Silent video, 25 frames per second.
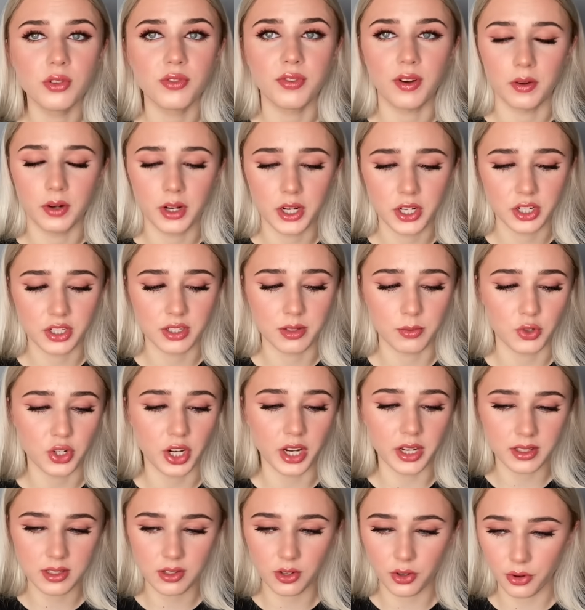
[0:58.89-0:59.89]
foundation because I'm
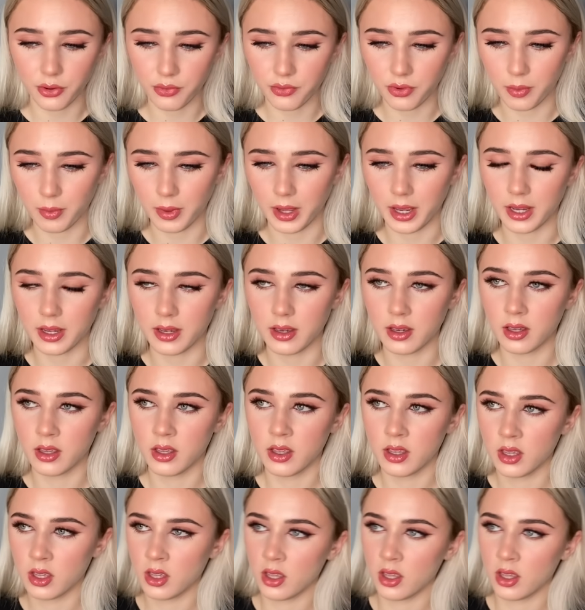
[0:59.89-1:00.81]
trying to go from like